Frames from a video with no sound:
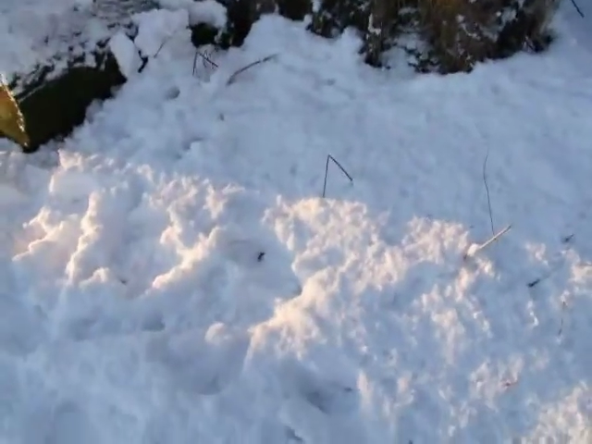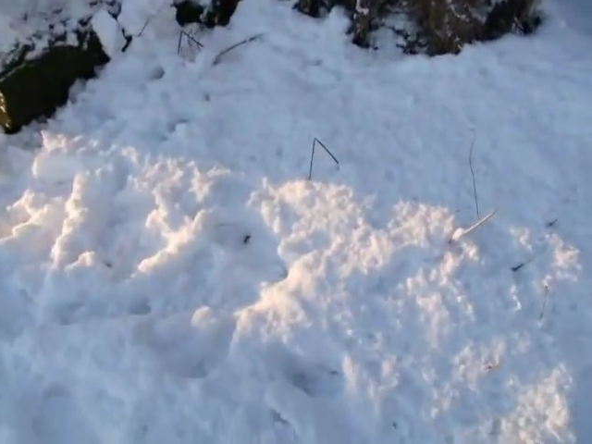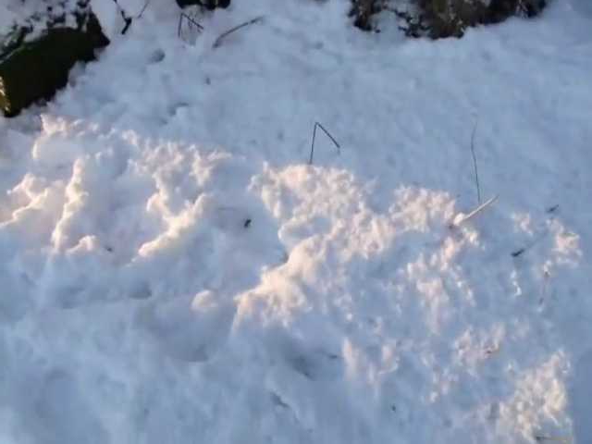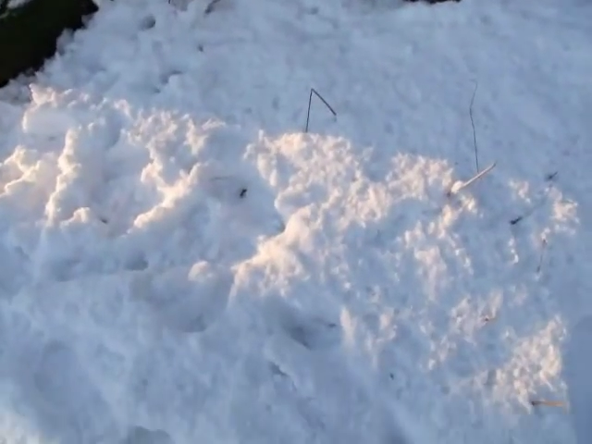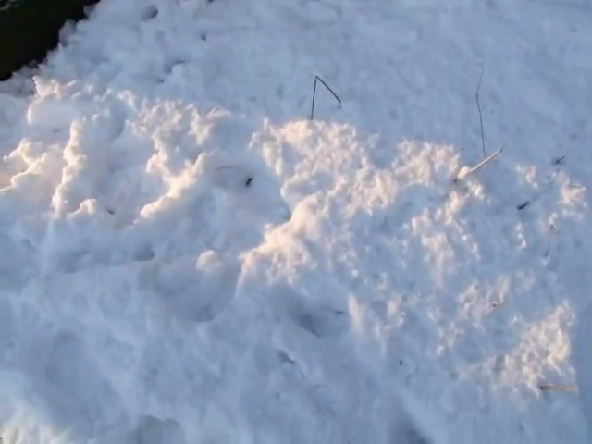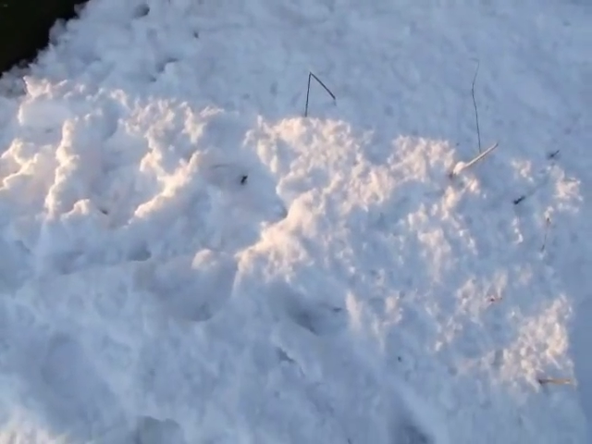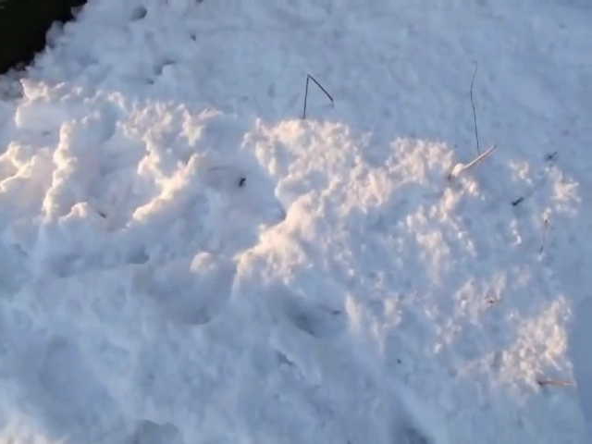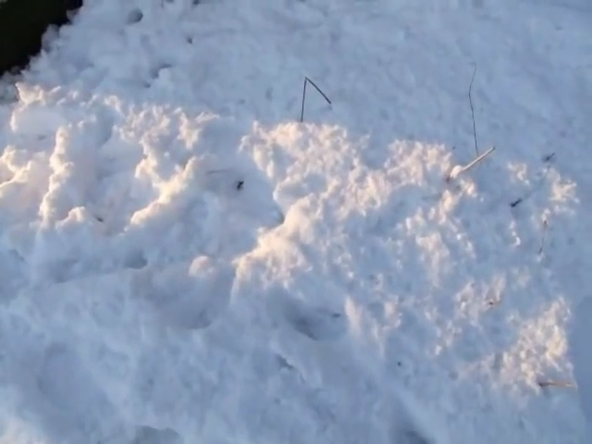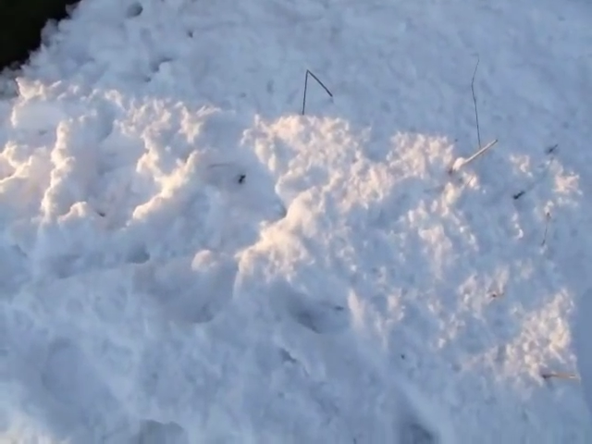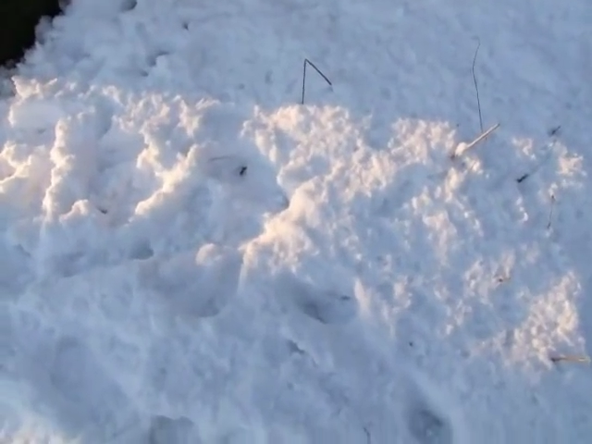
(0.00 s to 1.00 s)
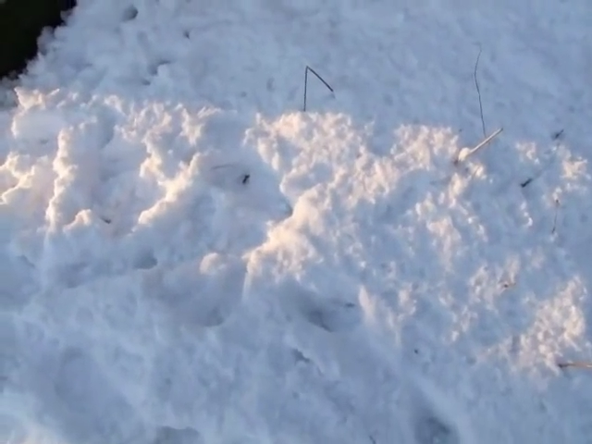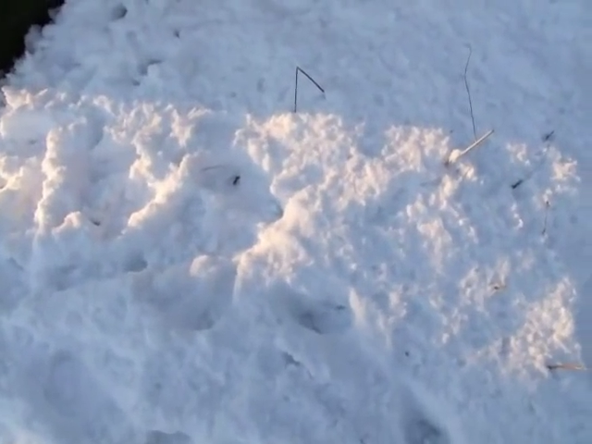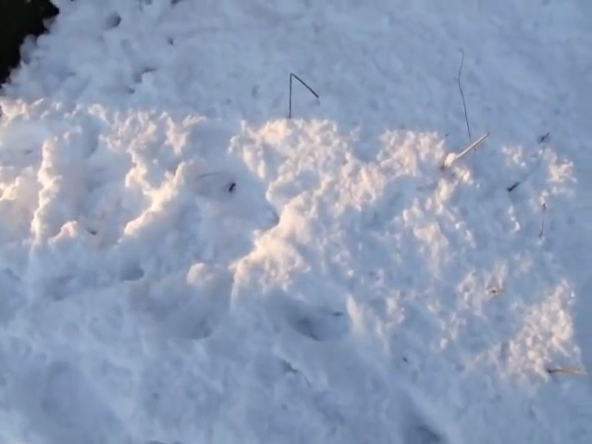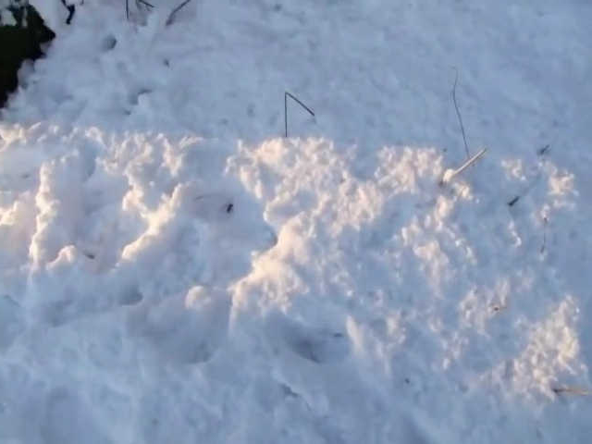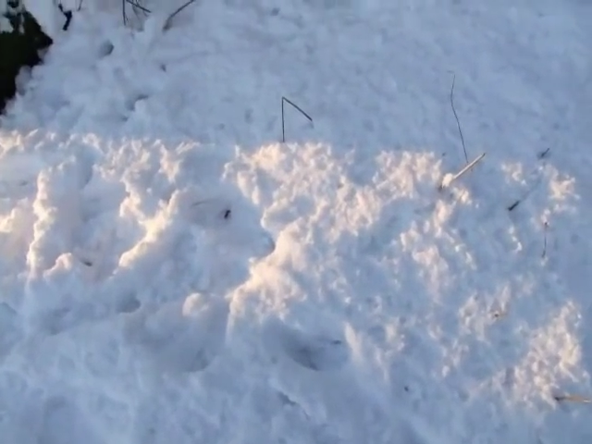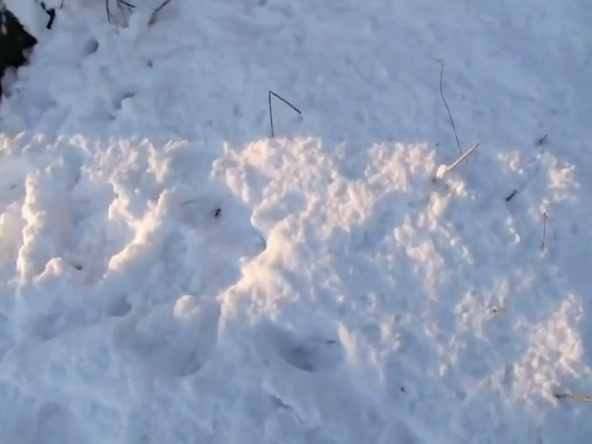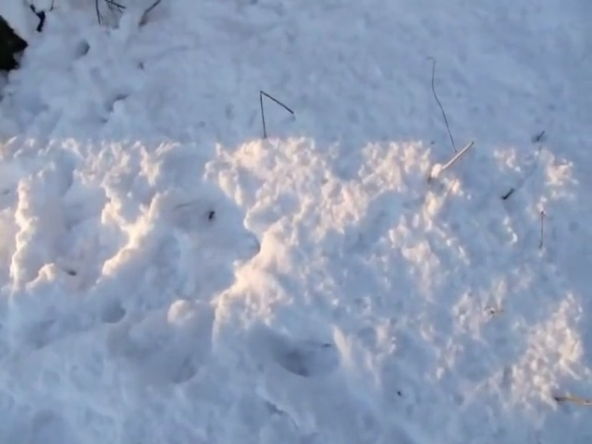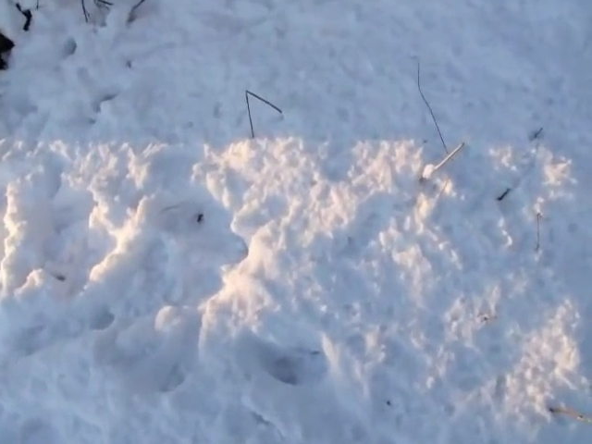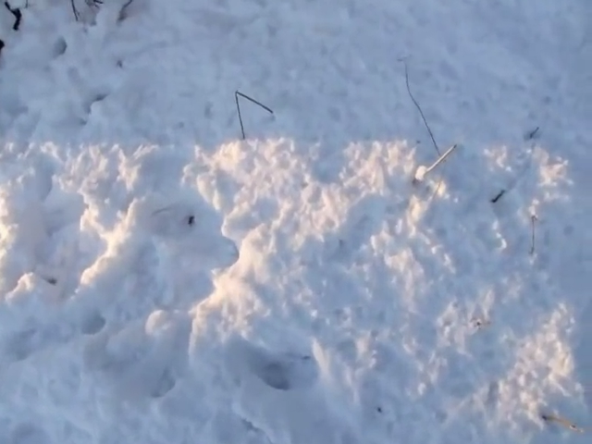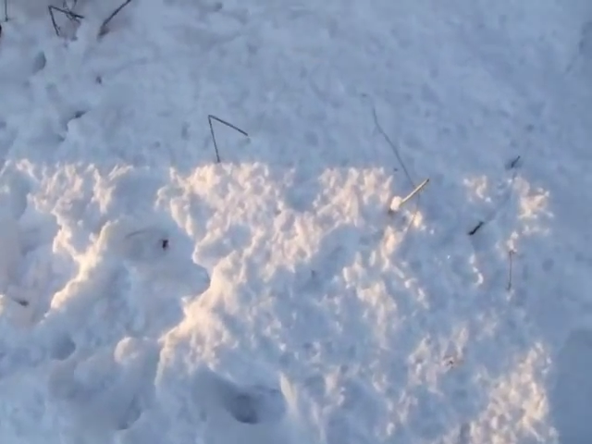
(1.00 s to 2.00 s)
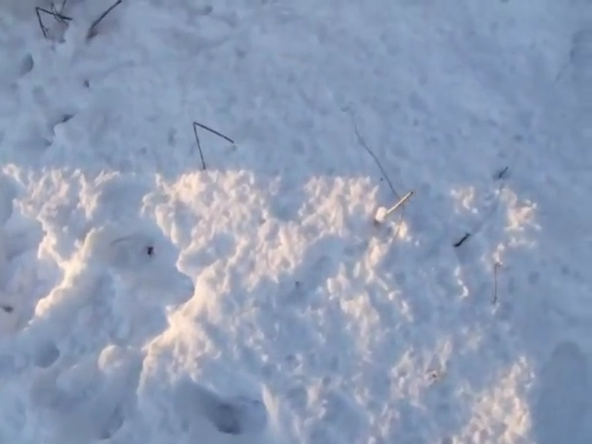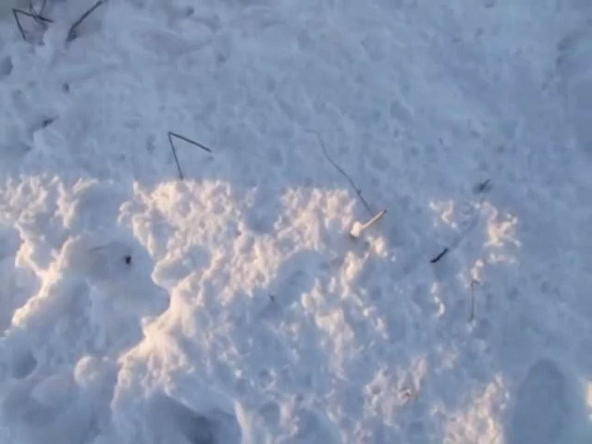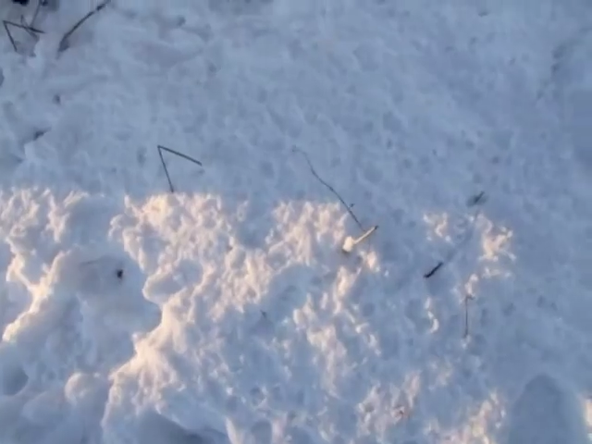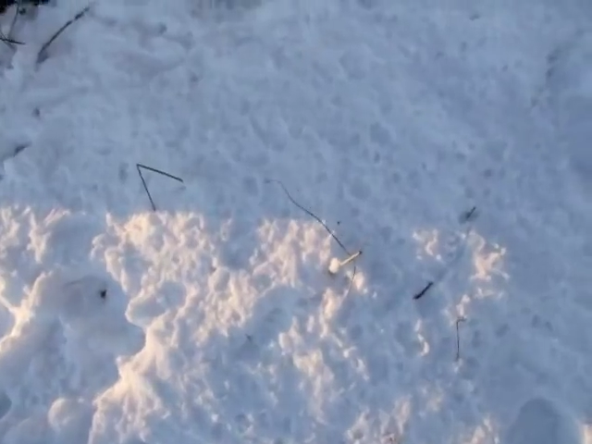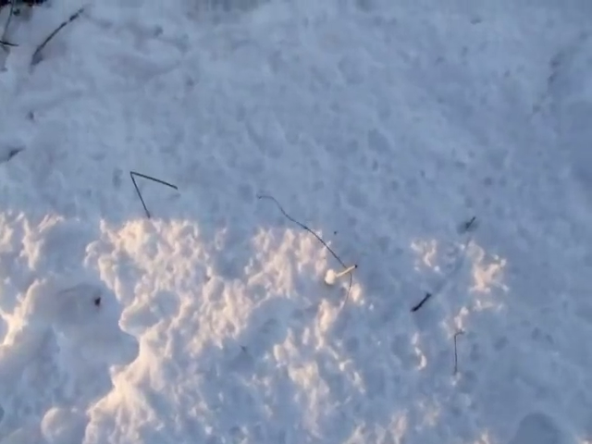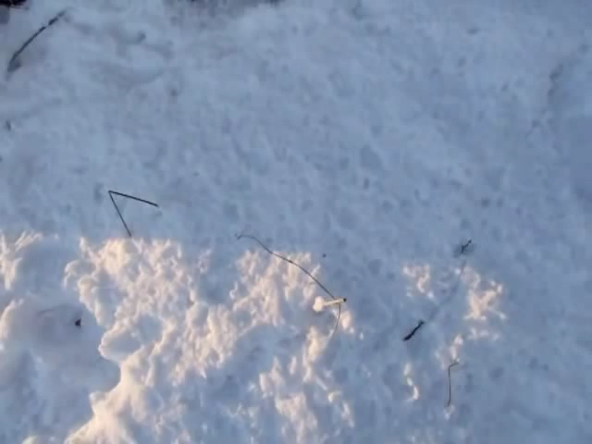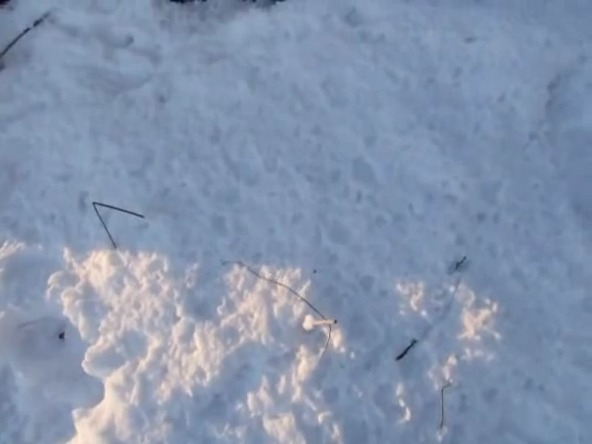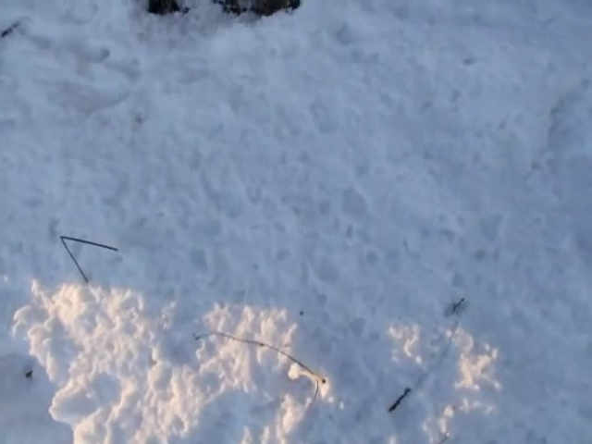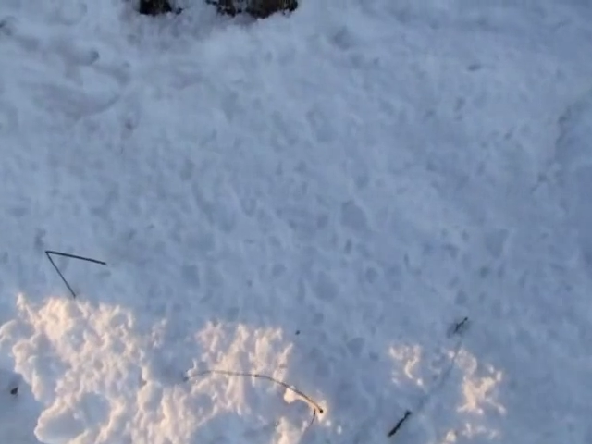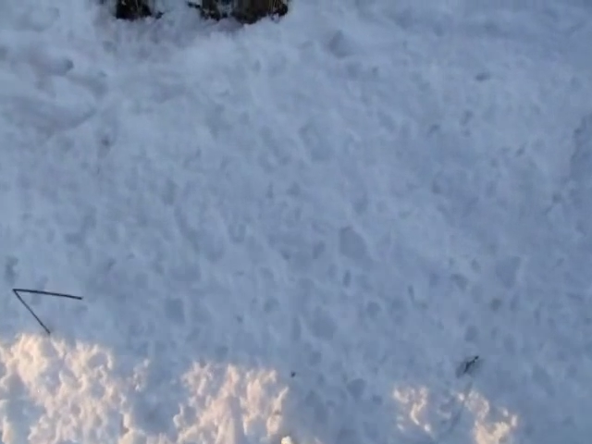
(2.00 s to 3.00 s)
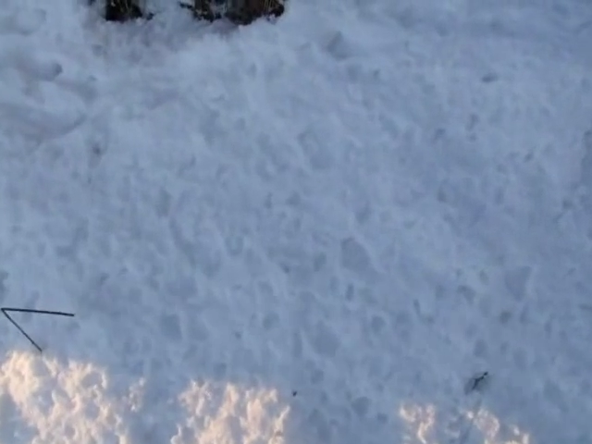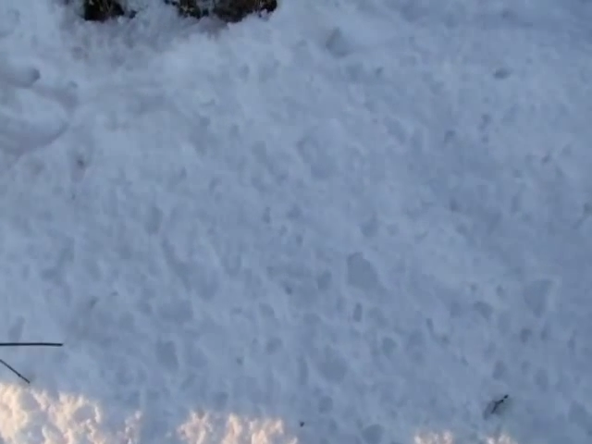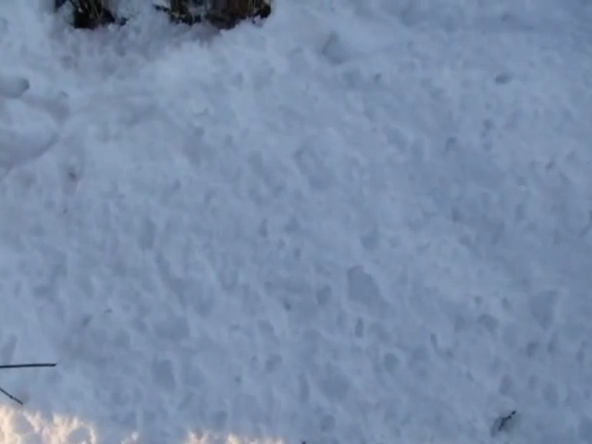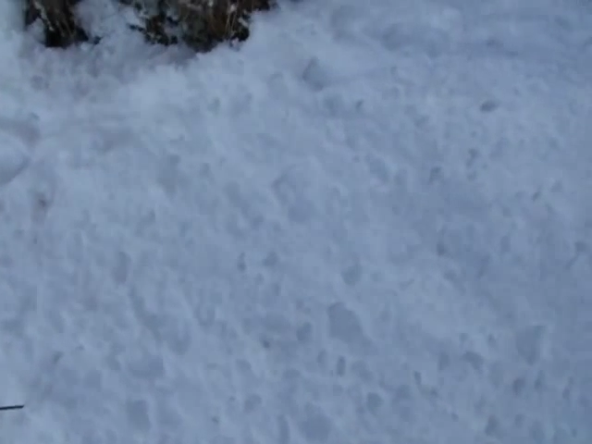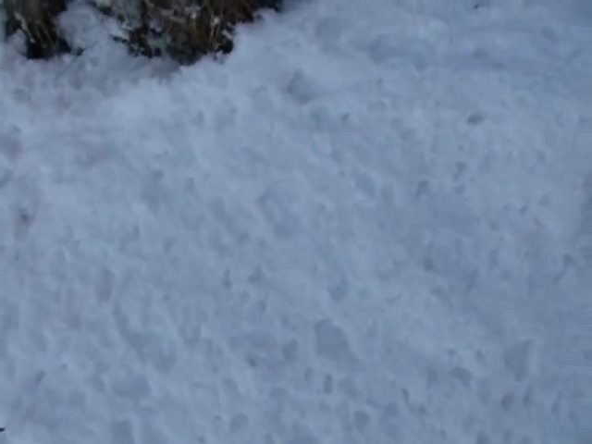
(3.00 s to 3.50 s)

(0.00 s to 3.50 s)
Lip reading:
No face is visible, so there are no lips to read.